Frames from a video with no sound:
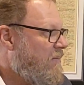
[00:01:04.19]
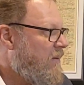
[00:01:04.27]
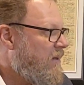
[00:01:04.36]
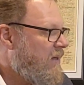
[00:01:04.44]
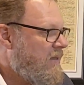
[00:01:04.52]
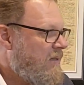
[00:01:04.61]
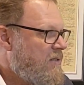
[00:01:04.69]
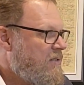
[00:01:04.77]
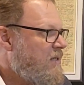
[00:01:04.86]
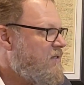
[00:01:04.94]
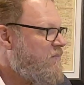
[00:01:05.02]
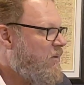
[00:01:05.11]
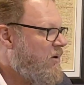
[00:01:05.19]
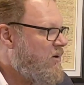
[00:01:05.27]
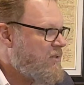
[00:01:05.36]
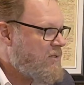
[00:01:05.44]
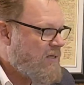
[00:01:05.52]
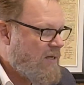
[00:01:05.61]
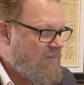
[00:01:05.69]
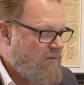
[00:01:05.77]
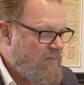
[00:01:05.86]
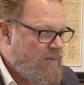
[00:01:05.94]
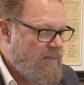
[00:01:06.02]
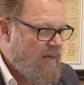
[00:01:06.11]
and these sets of policies came
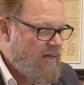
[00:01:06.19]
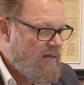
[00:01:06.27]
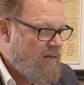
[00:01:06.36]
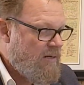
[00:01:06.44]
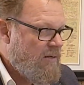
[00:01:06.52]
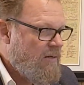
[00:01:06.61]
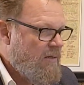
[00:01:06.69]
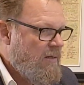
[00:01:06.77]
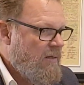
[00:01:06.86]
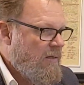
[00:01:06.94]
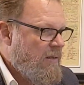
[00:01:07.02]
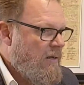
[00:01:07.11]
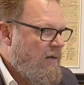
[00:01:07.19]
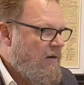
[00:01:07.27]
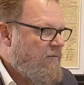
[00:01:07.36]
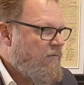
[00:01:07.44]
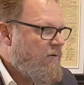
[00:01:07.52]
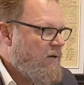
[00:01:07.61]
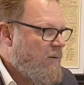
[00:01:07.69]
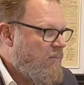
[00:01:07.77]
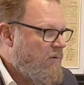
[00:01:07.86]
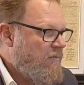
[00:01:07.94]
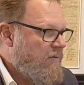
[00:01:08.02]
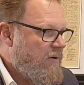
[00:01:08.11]
from in Canada for a
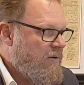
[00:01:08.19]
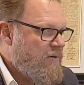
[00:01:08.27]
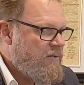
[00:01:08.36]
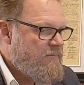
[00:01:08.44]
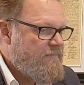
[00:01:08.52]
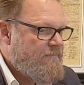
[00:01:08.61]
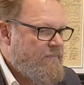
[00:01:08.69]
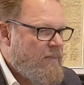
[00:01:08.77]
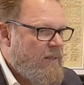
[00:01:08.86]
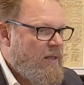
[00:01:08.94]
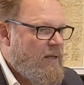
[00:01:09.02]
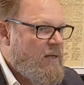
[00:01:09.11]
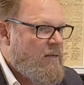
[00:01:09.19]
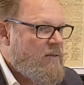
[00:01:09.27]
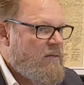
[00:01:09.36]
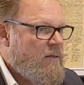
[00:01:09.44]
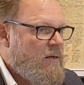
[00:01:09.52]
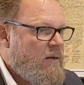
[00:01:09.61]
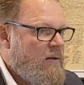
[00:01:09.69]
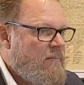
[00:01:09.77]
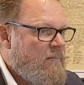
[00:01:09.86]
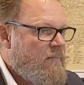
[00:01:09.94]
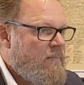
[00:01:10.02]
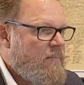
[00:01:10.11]
number of years. And,
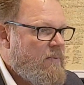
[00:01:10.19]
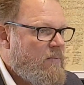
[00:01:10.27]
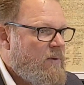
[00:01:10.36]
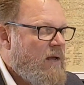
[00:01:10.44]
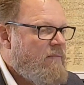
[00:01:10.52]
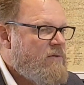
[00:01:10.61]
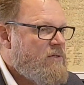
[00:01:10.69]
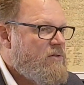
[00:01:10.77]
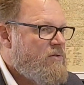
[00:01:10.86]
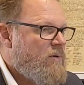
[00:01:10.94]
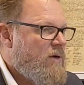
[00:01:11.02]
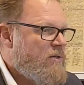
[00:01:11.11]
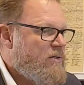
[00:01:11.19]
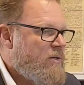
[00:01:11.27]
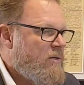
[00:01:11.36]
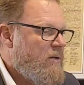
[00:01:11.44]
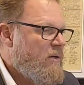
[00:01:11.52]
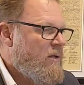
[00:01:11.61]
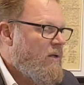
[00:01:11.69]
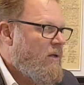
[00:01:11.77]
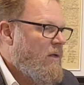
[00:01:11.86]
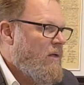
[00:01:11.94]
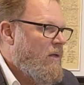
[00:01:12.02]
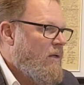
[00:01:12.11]
you know, we have a situation
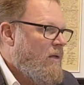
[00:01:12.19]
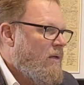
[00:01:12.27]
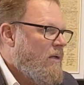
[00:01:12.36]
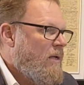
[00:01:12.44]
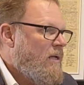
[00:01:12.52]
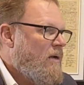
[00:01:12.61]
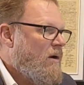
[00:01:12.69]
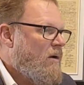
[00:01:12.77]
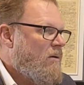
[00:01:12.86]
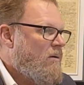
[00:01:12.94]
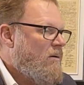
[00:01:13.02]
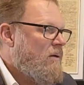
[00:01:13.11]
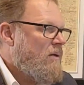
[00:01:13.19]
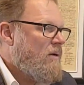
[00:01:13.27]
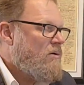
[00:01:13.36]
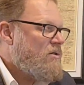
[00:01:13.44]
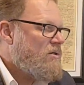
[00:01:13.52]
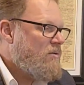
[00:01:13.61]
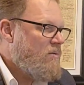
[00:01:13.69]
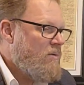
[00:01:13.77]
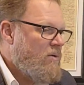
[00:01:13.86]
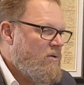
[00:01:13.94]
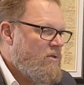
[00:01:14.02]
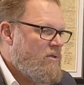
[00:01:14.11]
in our
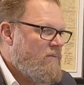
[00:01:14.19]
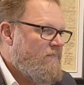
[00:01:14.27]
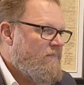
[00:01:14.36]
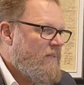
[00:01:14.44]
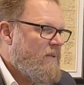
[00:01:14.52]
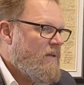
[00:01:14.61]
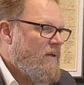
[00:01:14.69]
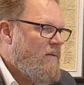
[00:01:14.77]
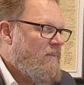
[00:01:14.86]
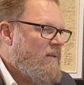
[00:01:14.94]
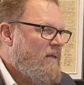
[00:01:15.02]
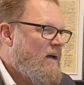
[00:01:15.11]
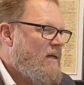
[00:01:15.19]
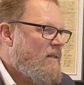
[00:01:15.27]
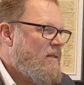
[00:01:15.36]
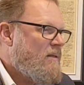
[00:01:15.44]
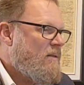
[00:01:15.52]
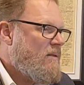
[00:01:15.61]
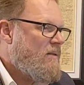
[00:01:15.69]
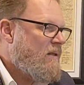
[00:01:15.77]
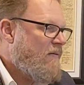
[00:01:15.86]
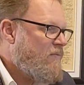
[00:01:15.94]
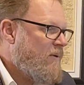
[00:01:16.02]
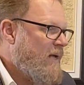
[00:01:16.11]
schools. I mean, the
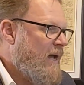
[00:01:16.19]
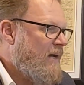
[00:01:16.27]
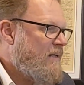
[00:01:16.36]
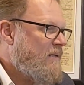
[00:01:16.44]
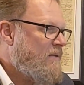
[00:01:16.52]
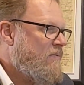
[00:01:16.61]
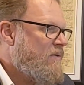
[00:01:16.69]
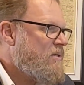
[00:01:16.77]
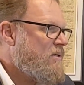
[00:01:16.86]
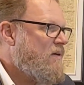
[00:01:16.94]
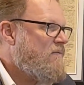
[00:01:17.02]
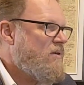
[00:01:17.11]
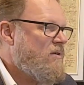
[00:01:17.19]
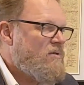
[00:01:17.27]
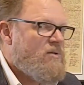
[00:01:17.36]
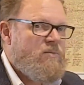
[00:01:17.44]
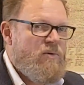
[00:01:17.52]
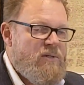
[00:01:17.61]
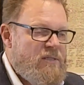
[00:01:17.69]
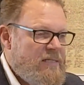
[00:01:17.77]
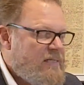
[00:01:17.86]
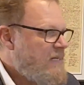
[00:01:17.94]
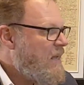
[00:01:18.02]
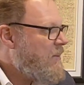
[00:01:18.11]
left-wing activists love to use the word
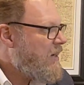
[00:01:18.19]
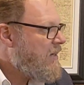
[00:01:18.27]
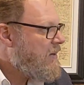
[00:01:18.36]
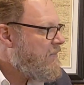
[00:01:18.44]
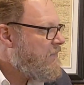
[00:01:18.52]
systemic.